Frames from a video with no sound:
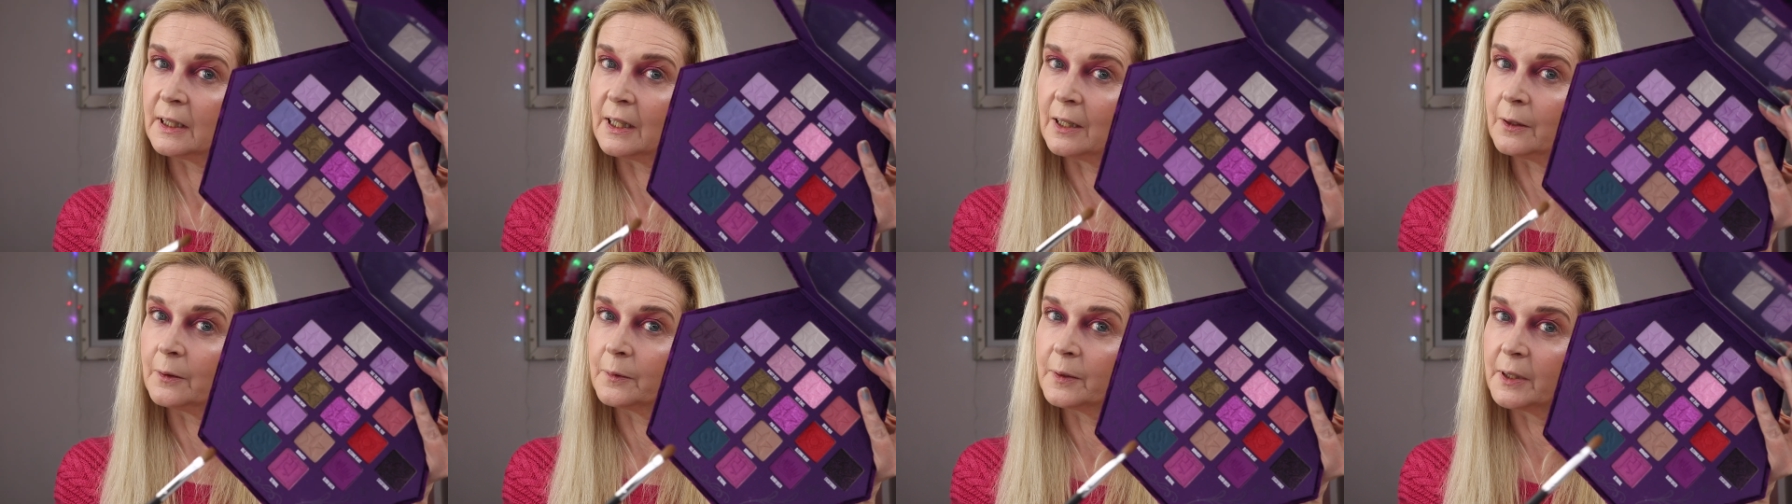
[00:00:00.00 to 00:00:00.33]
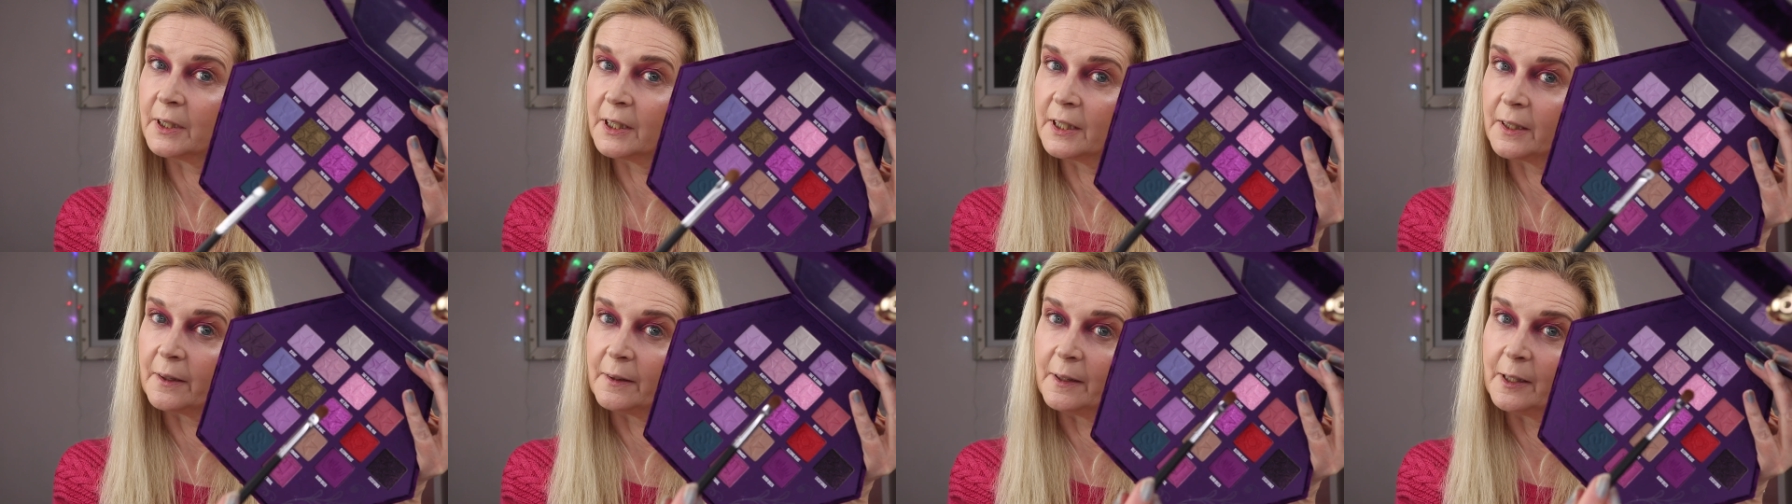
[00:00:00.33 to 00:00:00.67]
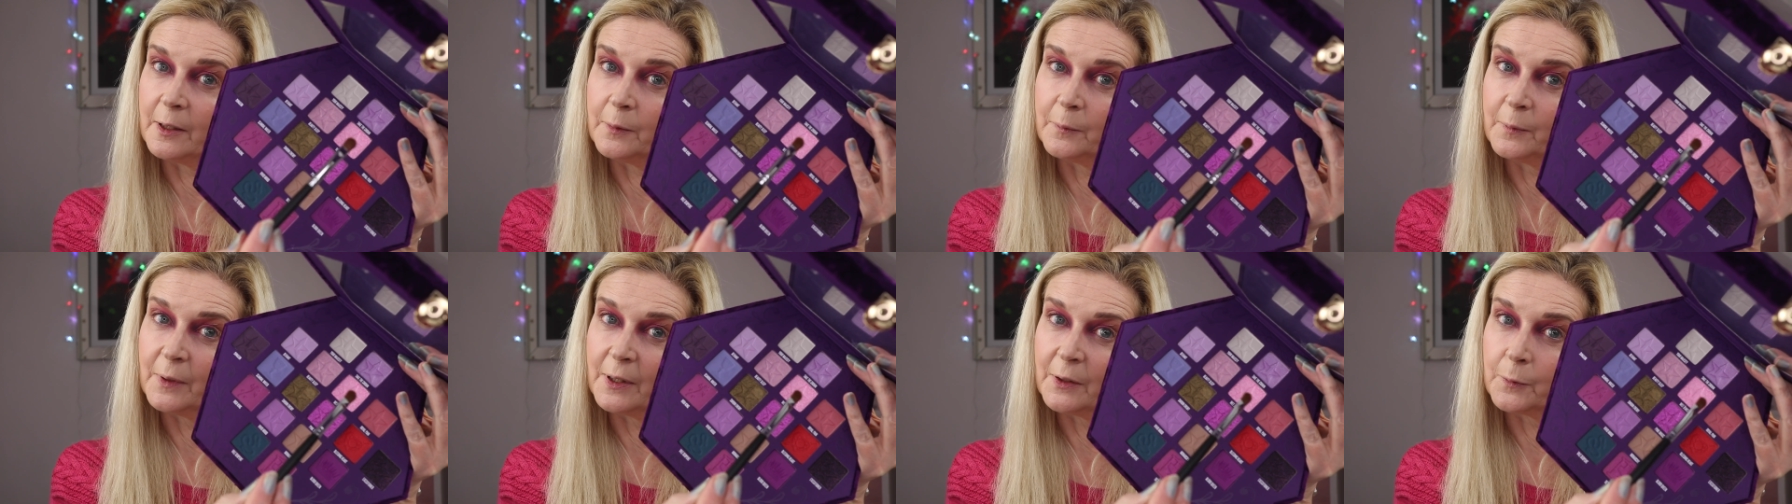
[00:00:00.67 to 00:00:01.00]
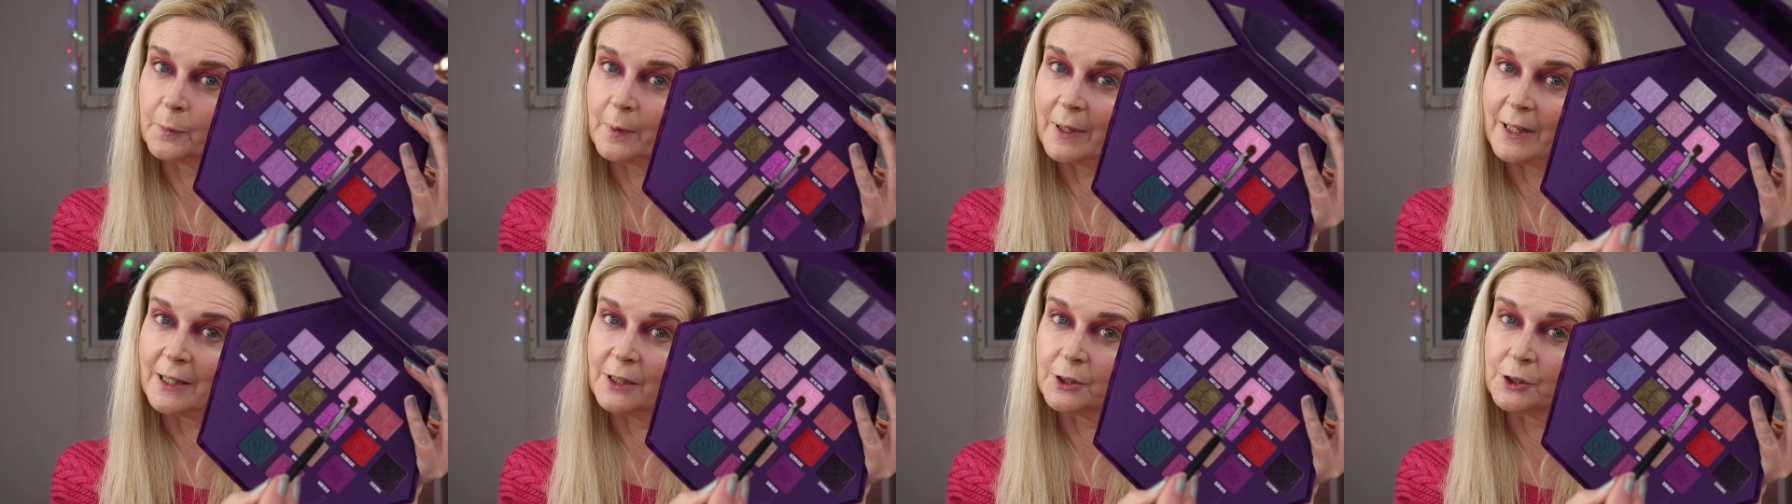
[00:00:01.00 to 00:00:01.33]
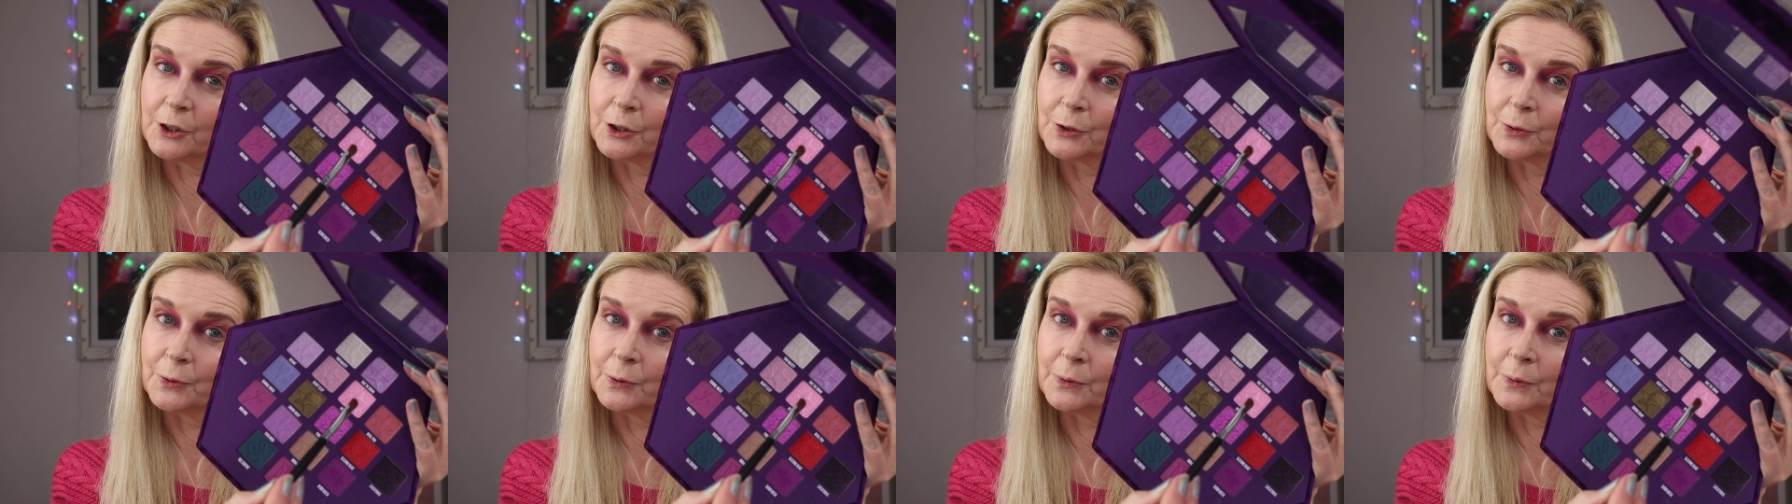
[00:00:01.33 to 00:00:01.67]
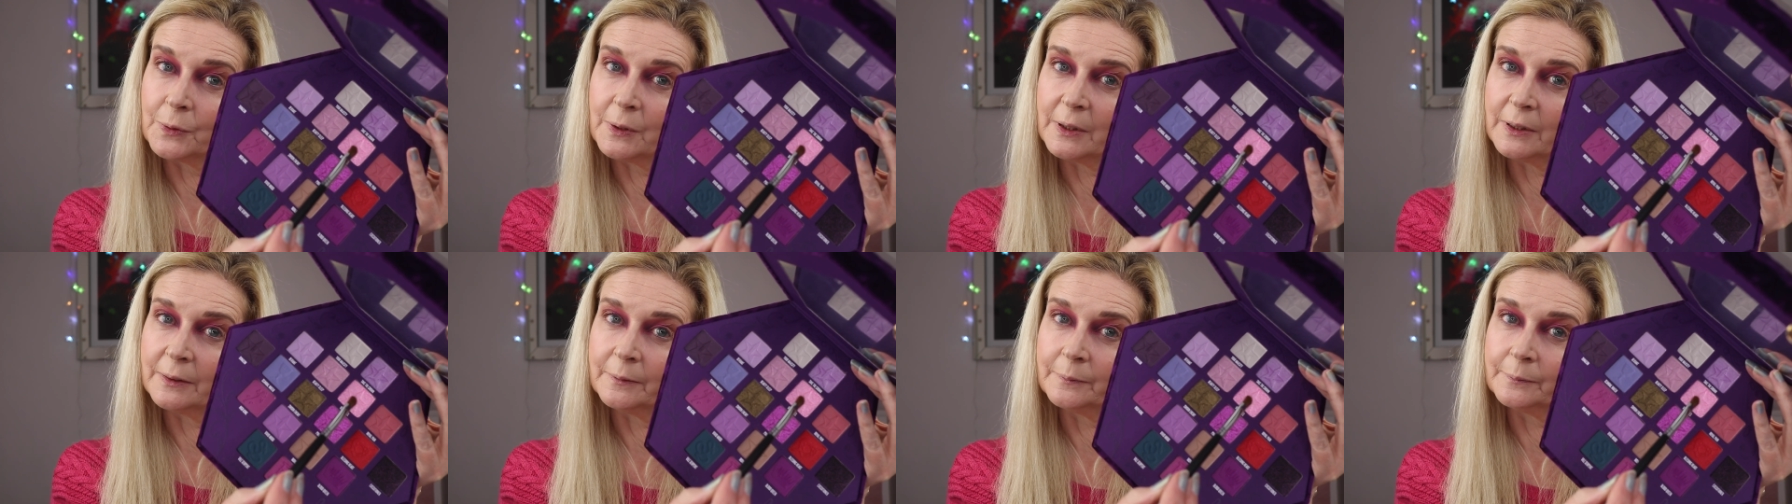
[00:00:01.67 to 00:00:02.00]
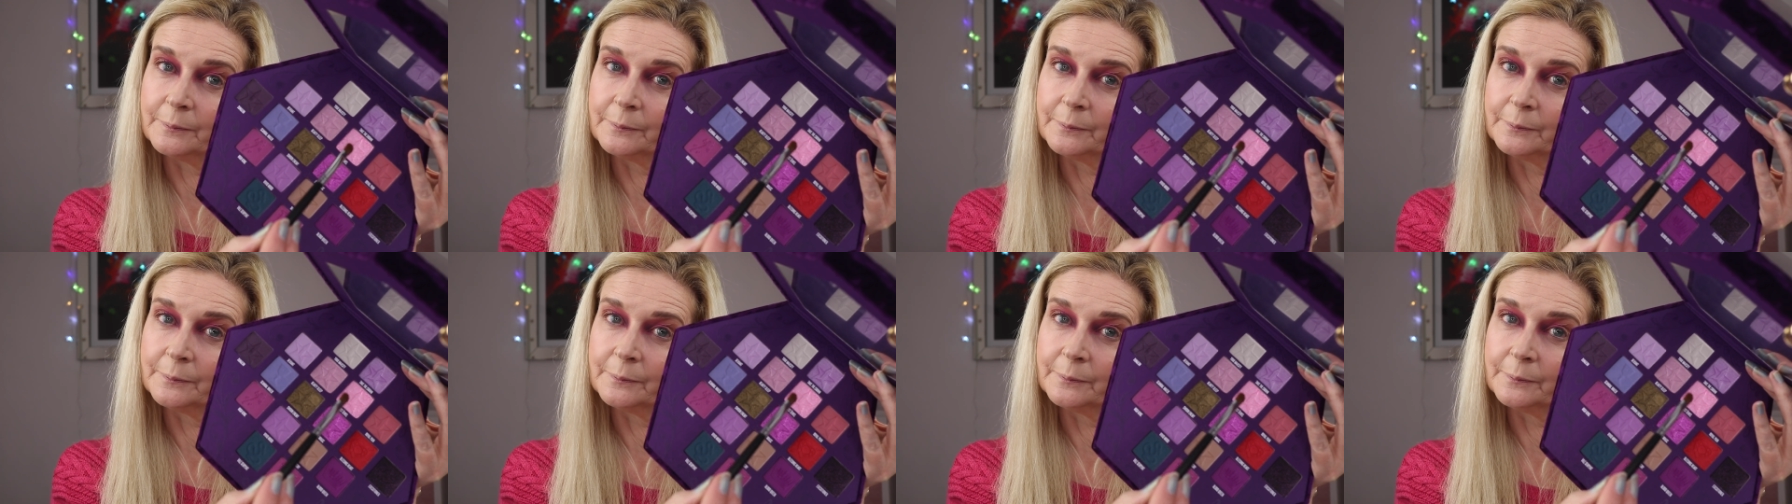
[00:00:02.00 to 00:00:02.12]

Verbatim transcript: Now I'm going to go in with Wet Jewel.